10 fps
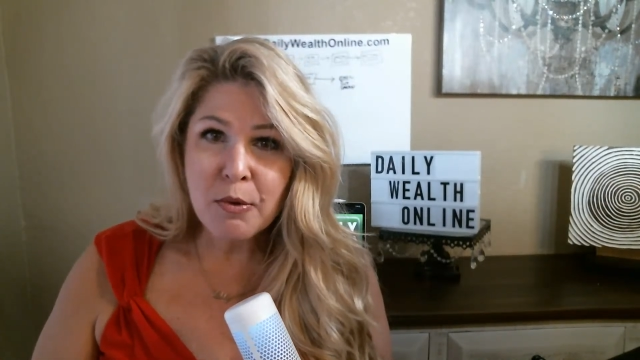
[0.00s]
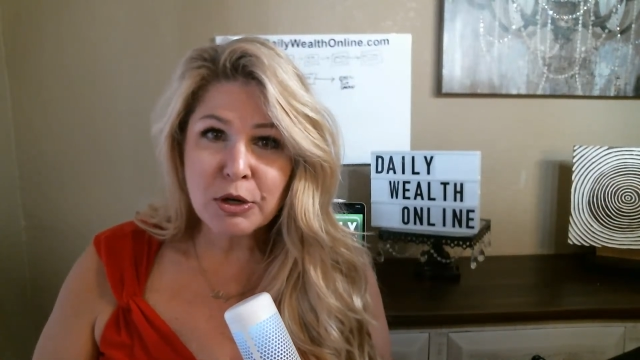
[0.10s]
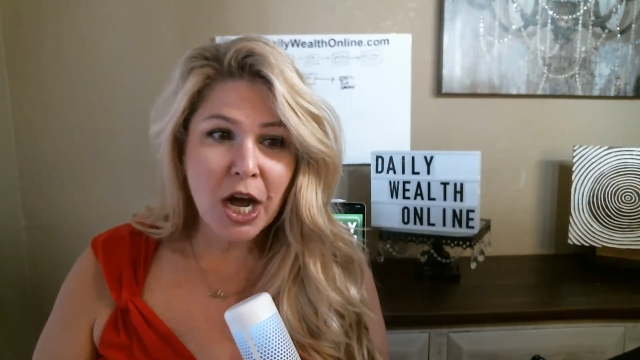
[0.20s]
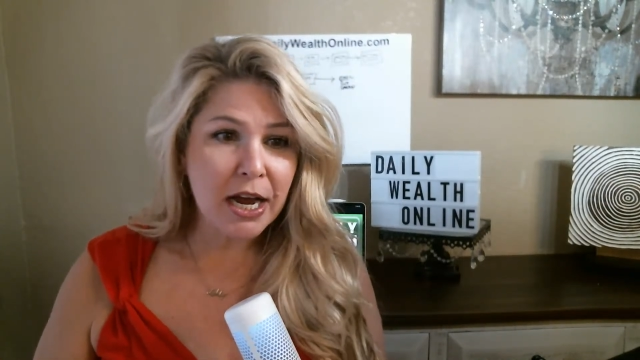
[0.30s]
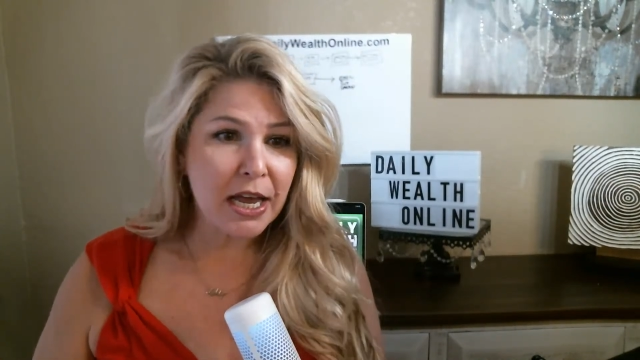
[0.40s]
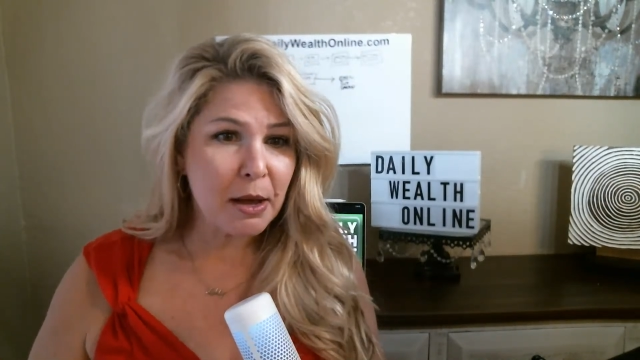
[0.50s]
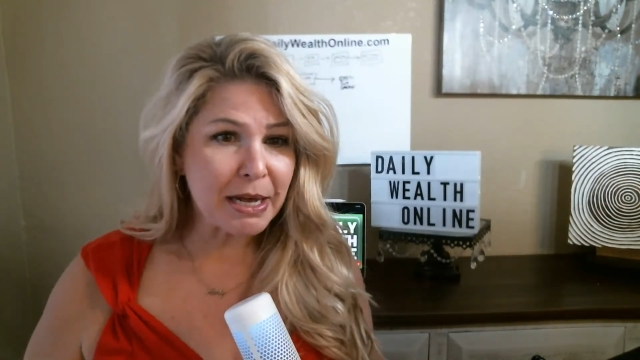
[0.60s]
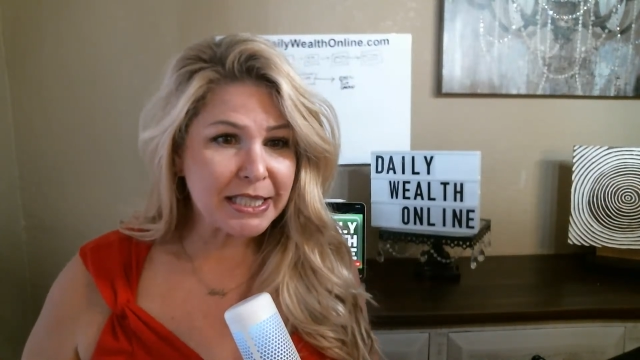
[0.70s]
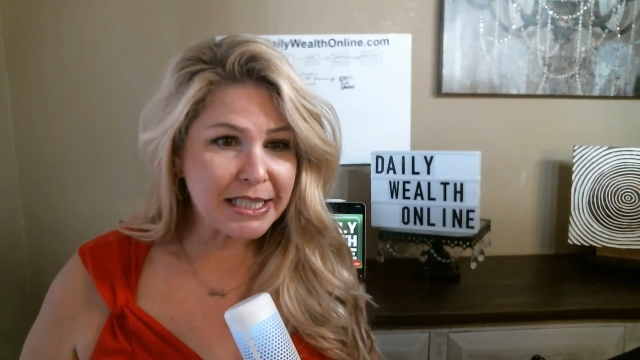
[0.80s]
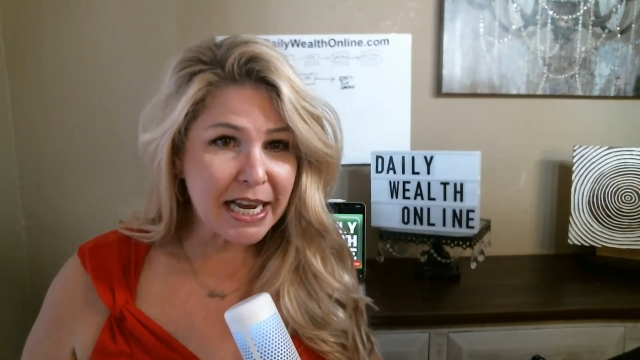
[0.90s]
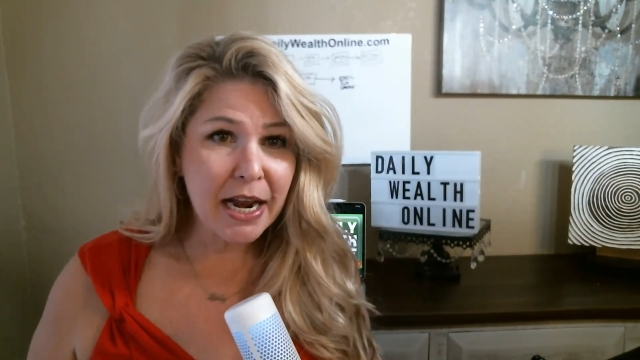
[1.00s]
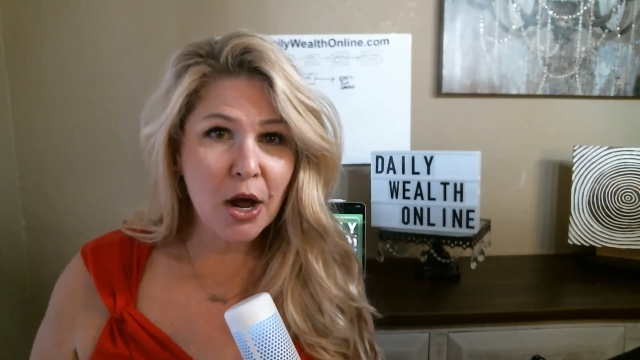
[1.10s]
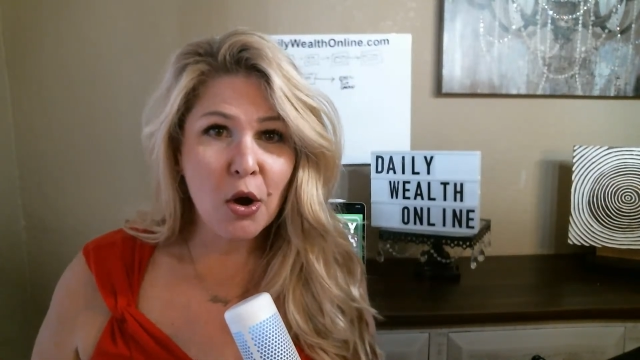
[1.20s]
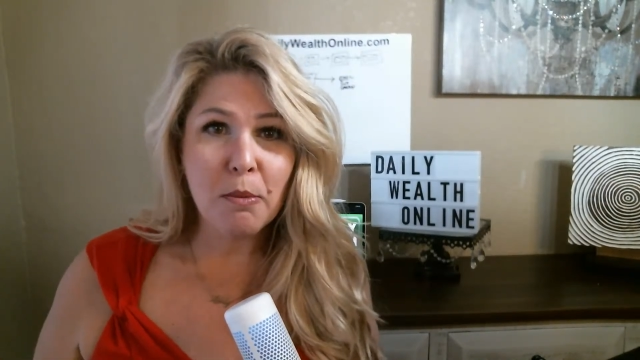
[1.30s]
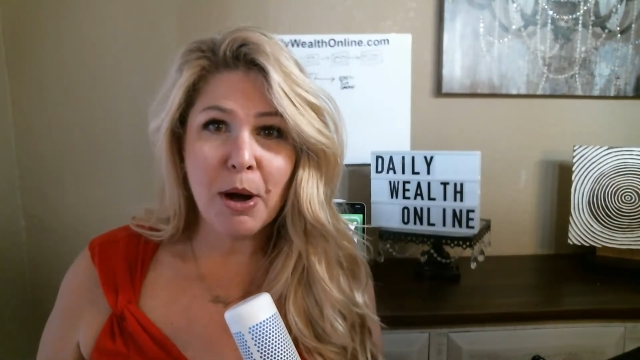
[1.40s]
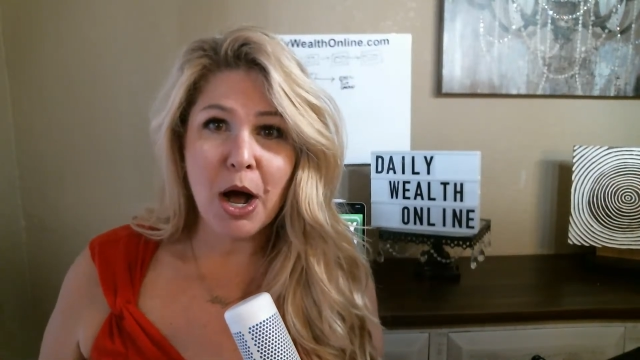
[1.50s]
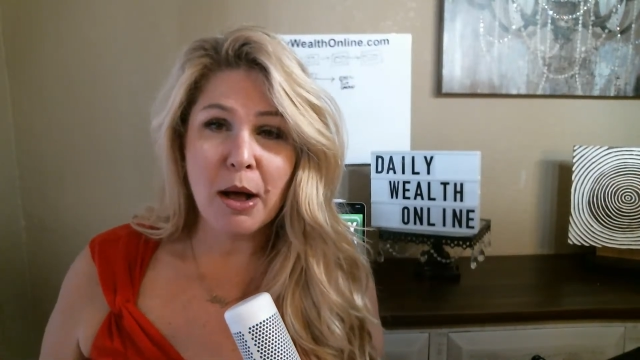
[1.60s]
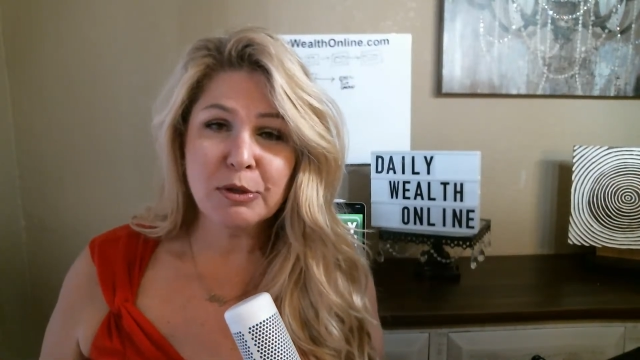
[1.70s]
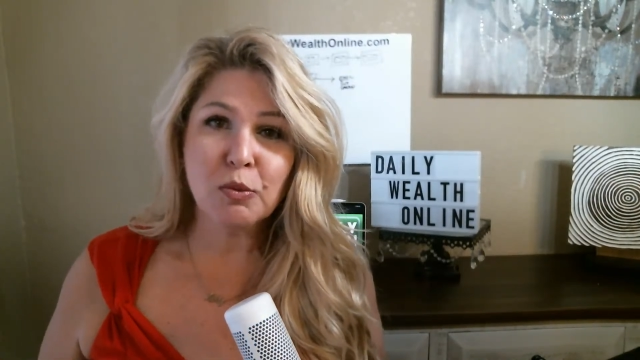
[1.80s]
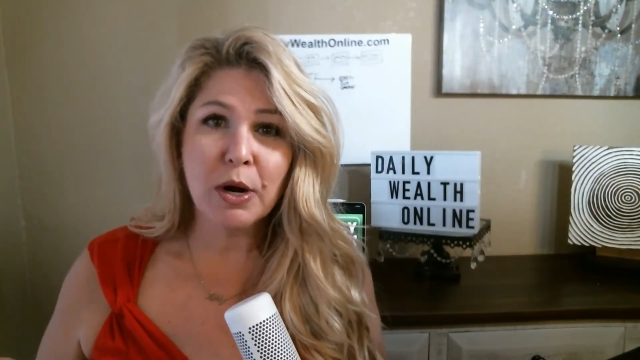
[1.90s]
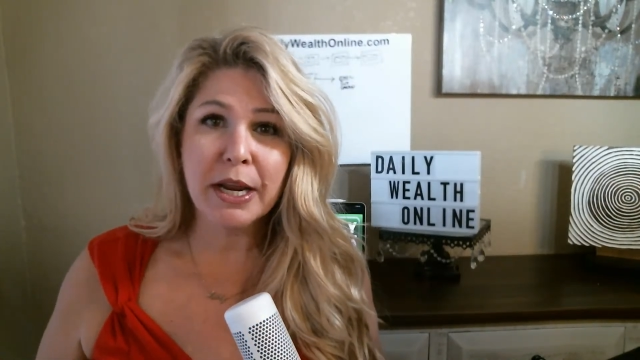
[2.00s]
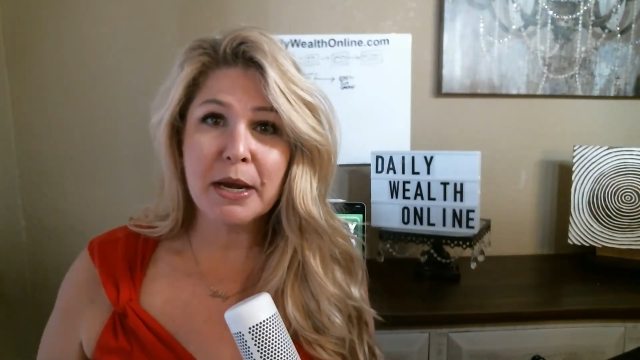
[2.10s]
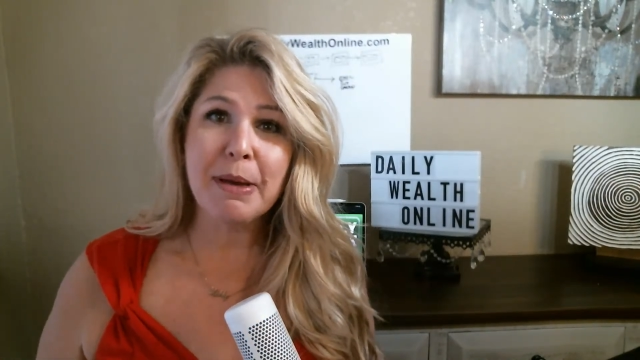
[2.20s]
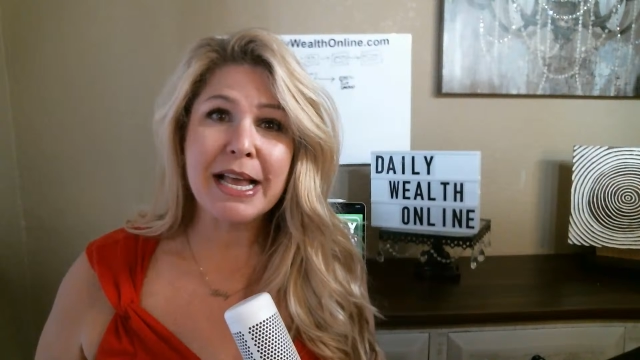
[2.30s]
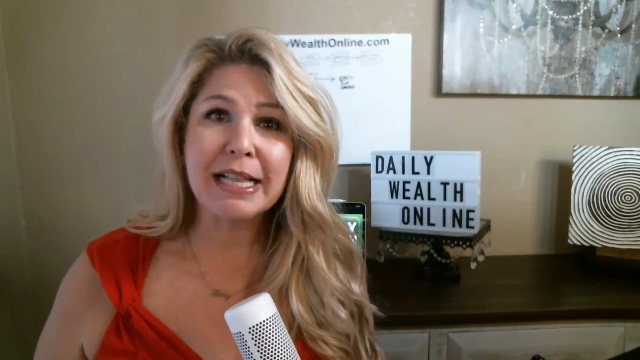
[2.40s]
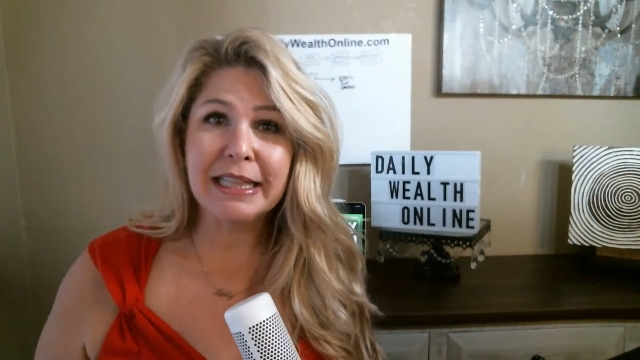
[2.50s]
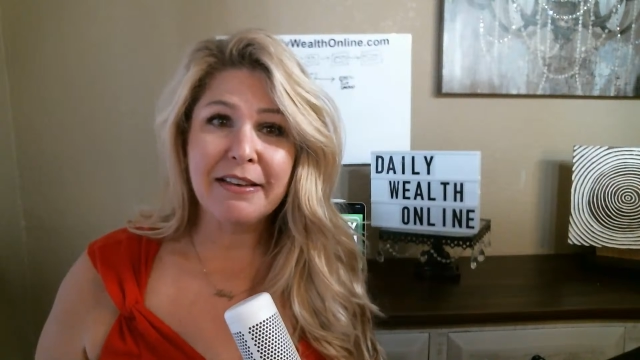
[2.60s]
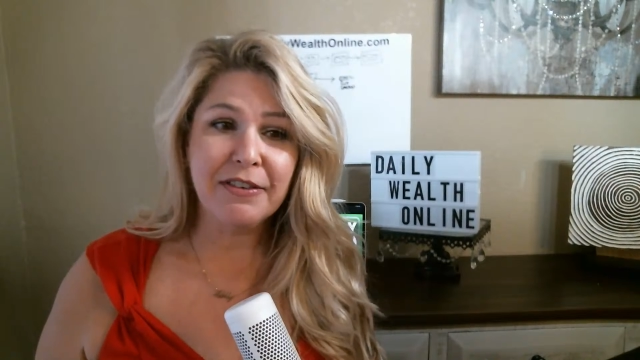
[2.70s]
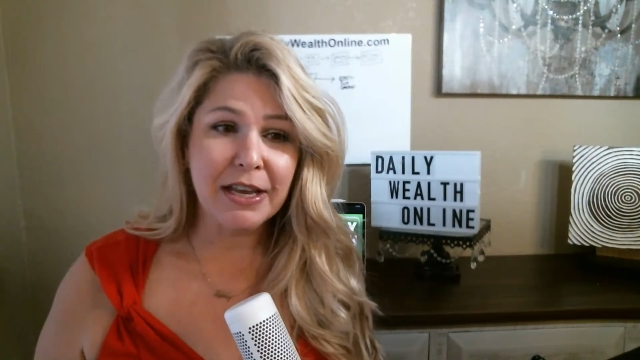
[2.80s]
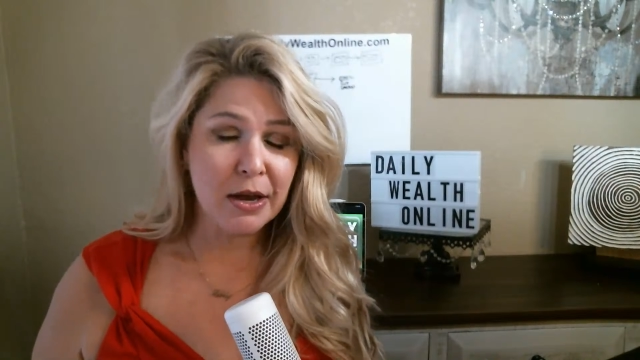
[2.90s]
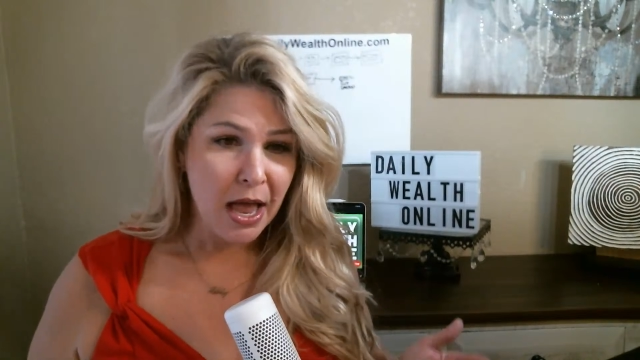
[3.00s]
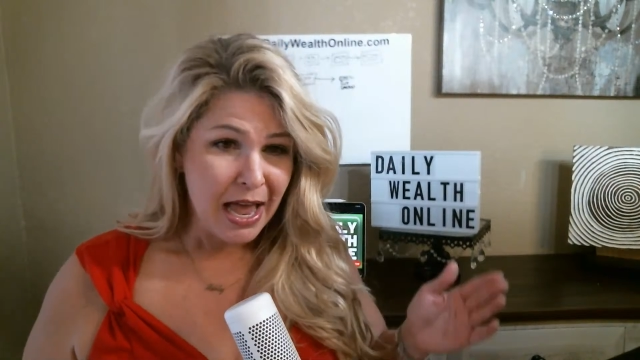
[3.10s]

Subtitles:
We're talking about stay at home moms wanting to make a living.